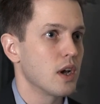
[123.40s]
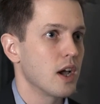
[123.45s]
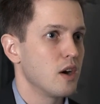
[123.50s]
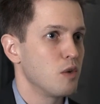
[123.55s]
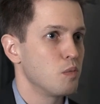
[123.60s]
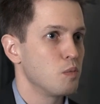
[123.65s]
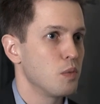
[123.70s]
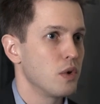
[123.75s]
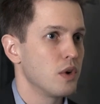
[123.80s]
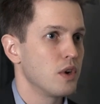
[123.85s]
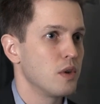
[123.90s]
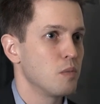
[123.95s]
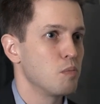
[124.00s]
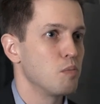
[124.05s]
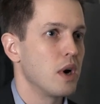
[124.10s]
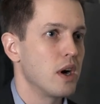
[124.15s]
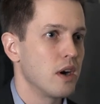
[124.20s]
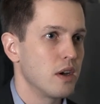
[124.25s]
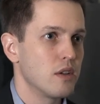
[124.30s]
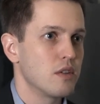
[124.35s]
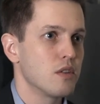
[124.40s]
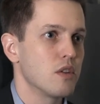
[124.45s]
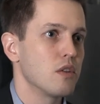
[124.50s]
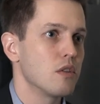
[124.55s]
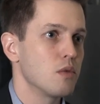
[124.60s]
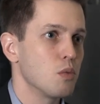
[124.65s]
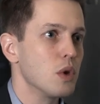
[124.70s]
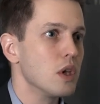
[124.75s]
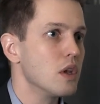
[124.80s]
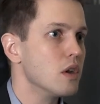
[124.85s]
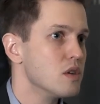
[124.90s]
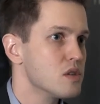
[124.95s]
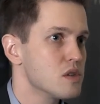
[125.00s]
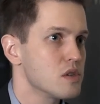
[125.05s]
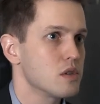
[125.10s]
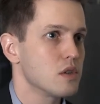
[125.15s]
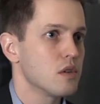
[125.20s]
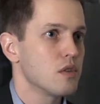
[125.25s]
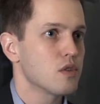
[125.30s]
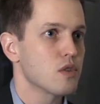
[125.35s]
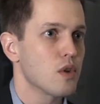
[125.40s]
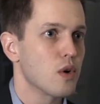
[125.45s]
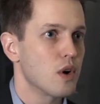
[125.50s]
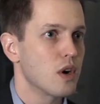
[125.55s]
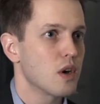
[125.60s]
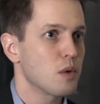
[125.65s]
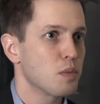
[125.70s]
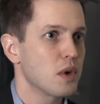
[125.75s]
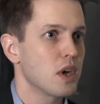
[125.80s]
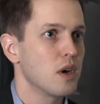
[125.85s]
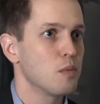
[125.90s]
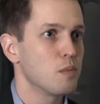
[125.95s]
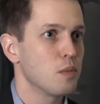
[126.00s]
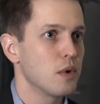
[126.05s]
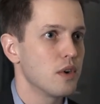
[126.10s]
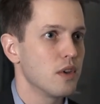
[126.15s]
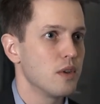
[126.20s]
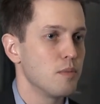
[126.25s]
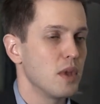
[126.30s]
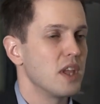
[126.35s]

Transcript: company buys a Swedish startup company,